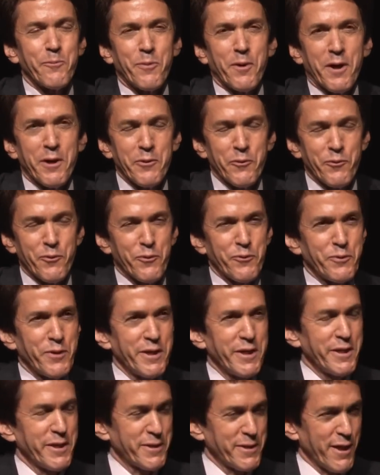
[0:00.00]
on
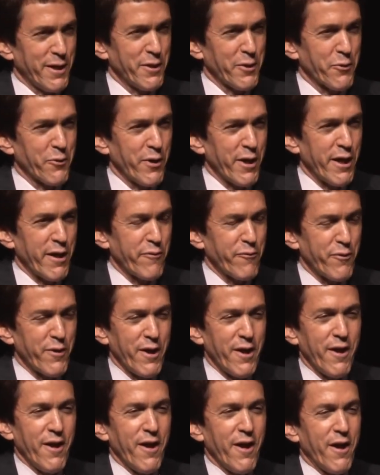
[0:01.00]
15th and Telegraph
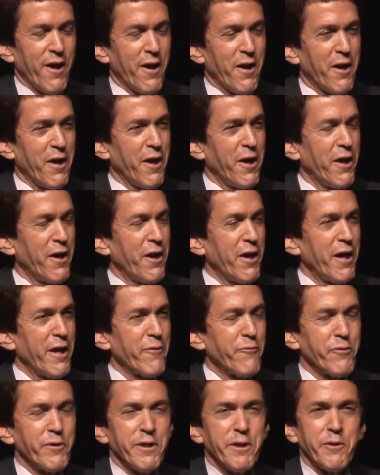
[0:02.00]

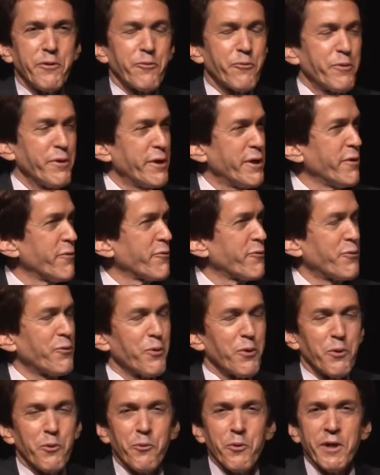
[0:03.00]
every 3 or
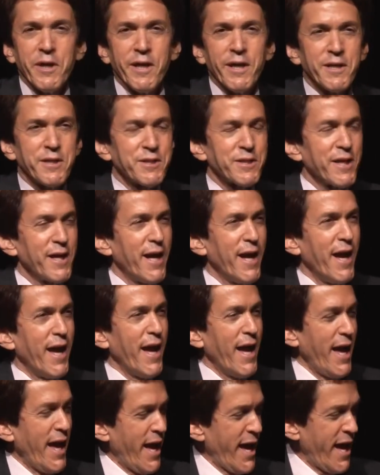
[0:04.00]
4 weeks.
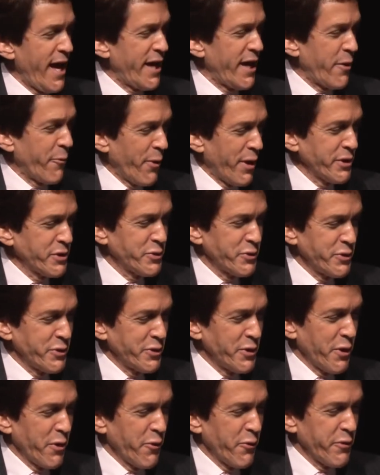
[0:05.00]
And I want you to
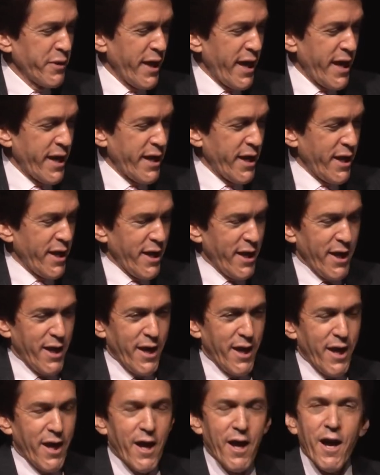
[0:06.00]
know that
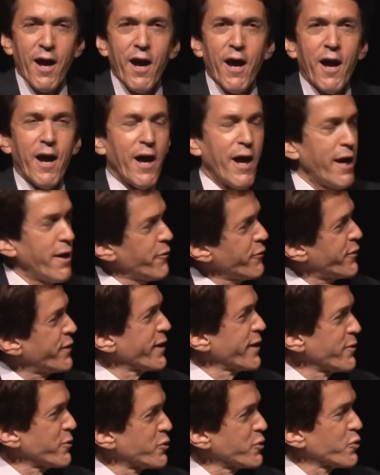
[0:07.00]
I don't
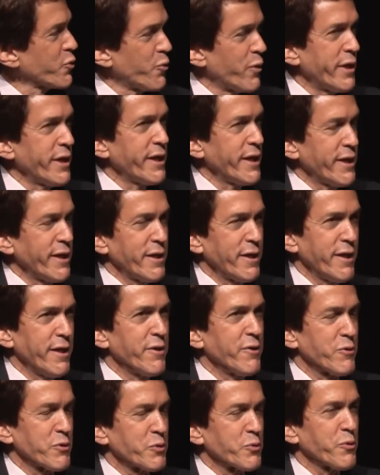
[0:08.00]
think in 20
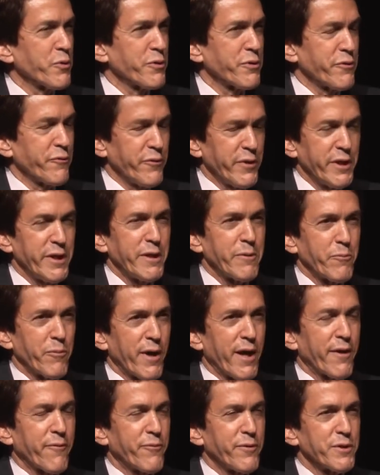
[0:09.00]
years worth of eating
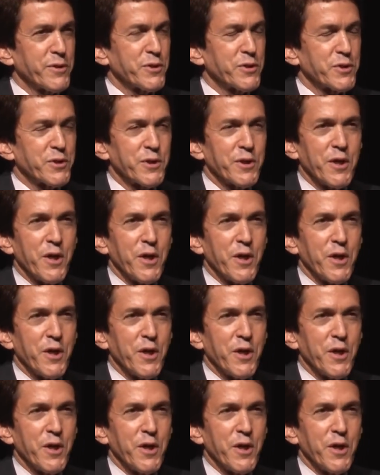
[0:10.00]
breakfast,